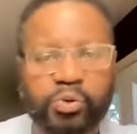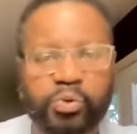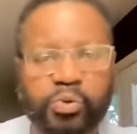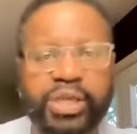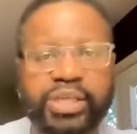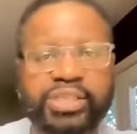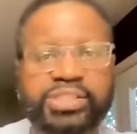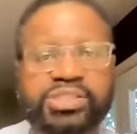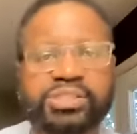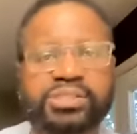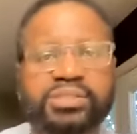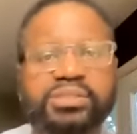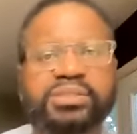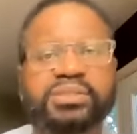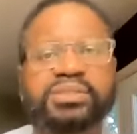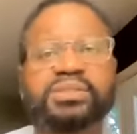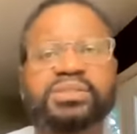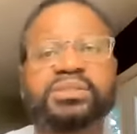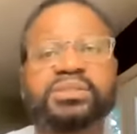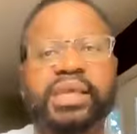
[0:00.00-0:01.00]
which
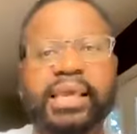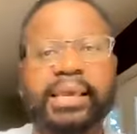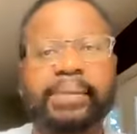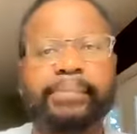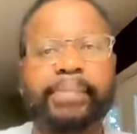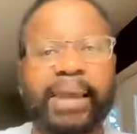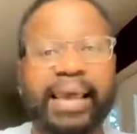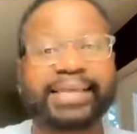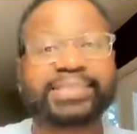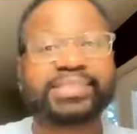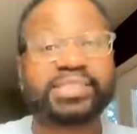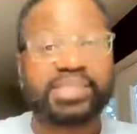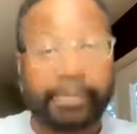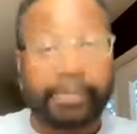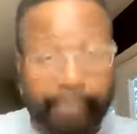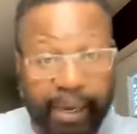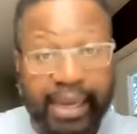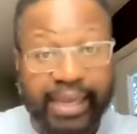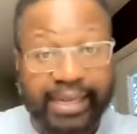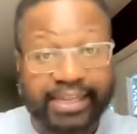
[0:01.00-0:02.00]
impacts the
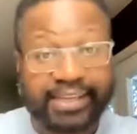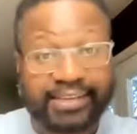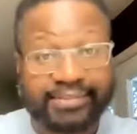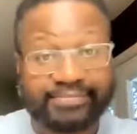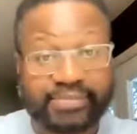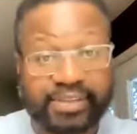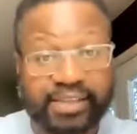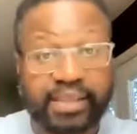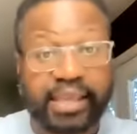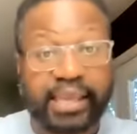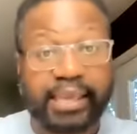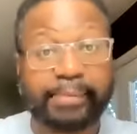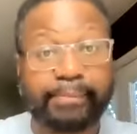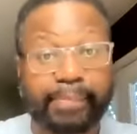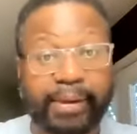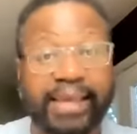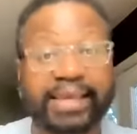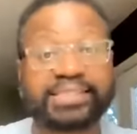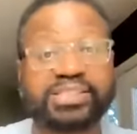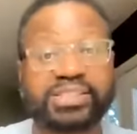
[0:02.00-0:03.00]
body
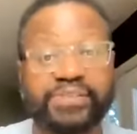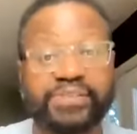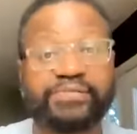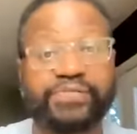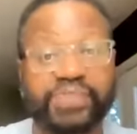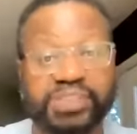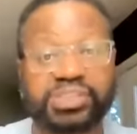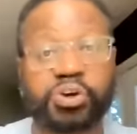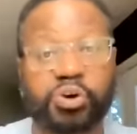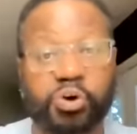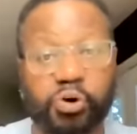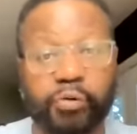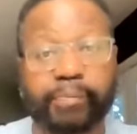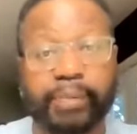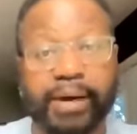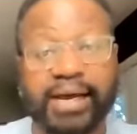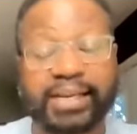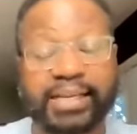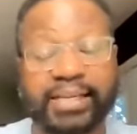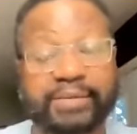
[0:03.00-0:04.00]
impacts the physical
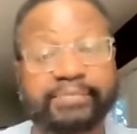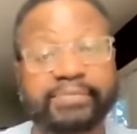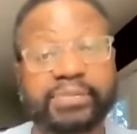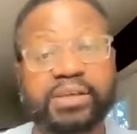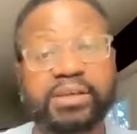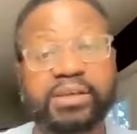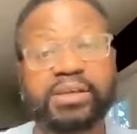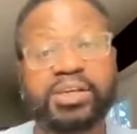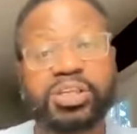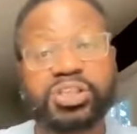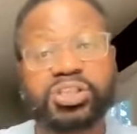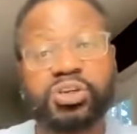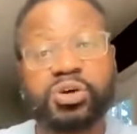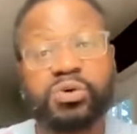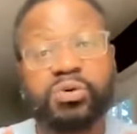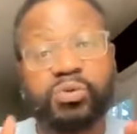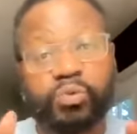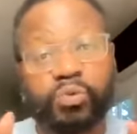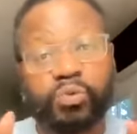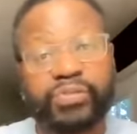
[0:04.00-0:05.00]
body.
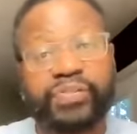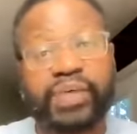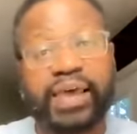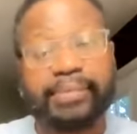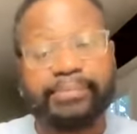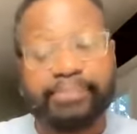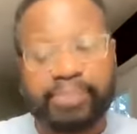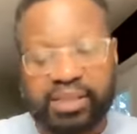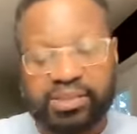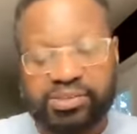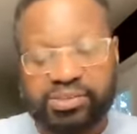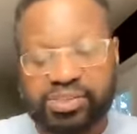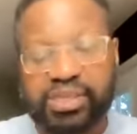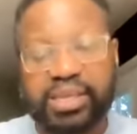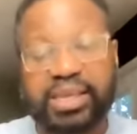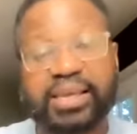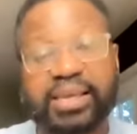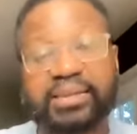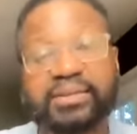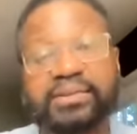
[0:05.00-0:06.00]
So, with that being
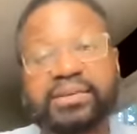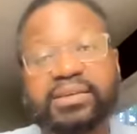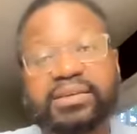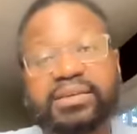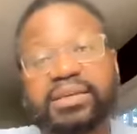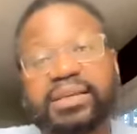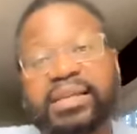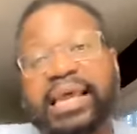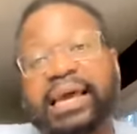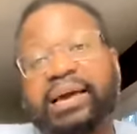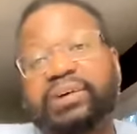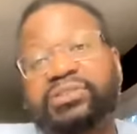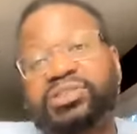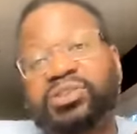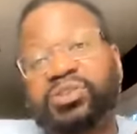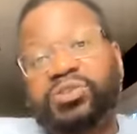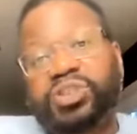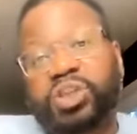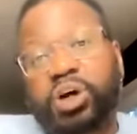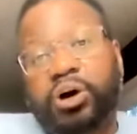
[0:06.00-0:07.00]
said, now it's
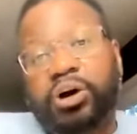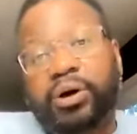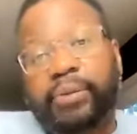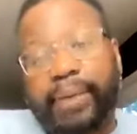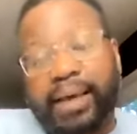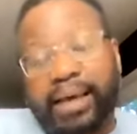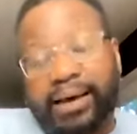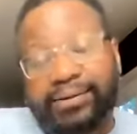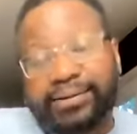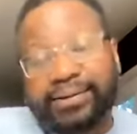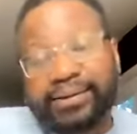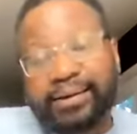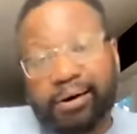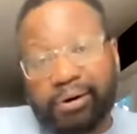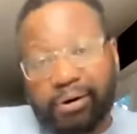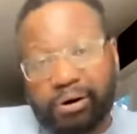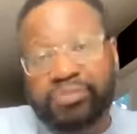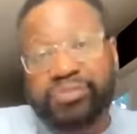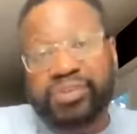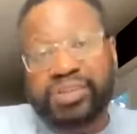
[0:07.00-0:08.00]
going to talk about
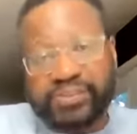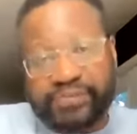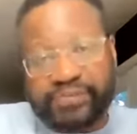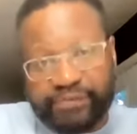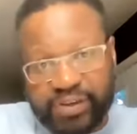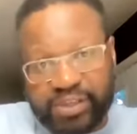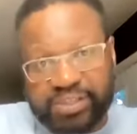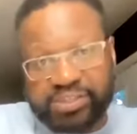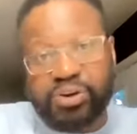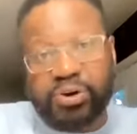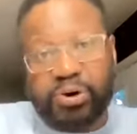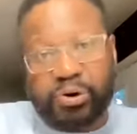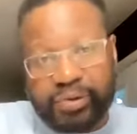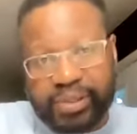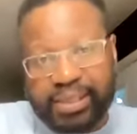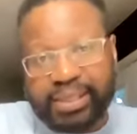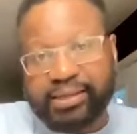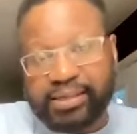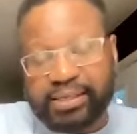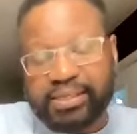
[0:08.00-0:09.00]
all these physical
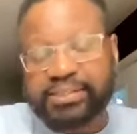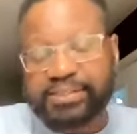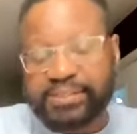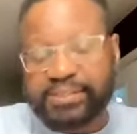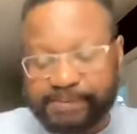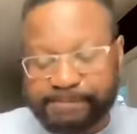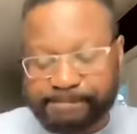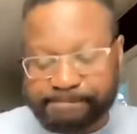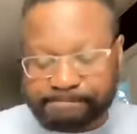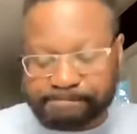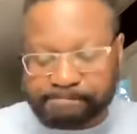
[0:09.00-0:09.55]
healings.